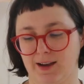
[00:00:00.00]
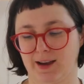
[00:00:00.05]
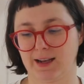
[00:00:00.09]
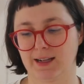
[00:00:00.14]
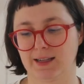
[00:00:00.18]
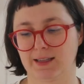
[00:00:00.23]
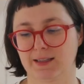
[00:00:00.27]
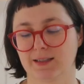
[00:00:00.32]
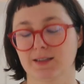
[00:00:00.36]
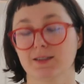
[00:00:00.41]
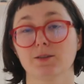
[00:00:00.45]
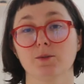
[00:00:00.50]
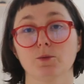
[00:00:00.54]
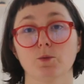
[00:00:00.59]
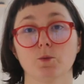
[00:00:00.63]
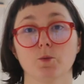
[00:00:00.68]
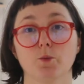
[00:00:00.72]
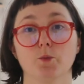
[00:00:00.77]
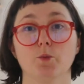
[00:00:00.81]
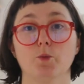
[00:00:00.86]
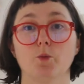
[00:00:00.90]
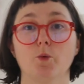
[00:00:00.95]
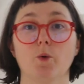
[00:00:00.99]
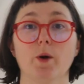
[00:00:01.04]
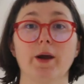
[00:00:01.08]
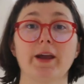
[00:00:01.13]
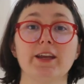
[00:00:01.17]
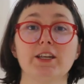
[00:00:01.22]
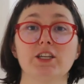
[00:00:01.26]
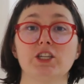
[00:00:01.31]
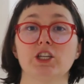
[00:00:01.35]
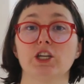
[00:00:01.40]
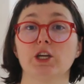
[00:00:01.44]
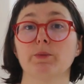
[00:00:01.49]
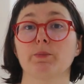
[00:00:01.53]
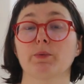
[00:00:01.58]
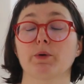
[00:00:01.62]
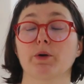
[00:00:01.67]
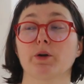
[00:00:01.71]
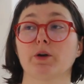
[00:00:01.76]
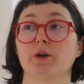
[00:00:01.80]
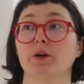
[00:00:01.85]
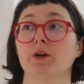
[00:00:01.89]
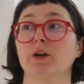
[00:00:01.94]
It's way
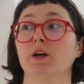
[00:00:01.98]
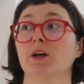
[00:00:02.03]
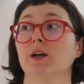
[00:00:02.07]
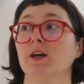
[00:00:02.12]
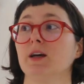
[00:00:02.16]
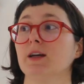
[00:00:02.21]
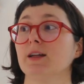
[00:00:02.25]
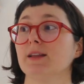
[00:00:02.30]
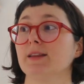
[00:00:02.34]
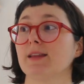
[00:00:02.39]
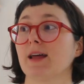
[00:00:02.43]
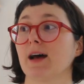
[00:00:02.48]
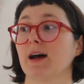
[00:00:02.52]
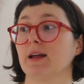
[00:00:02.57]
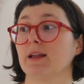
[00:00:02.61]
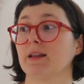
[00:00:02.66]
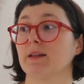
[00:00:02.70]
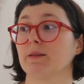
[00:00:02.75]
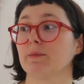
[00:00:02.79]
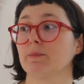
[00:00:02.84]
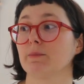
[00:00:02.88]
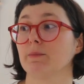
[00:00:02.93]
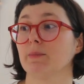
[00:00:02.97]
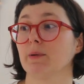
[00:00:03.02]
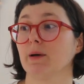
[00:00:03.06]
cheaper than